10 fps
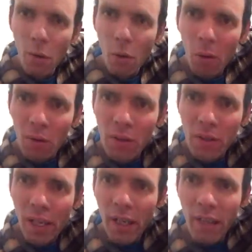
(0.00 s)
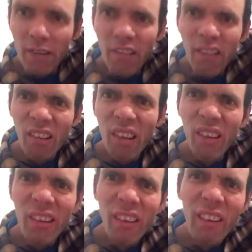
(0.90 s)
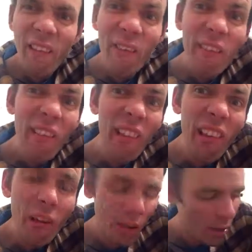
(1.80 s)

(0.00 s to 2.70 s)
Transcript: holes there. Can you see them?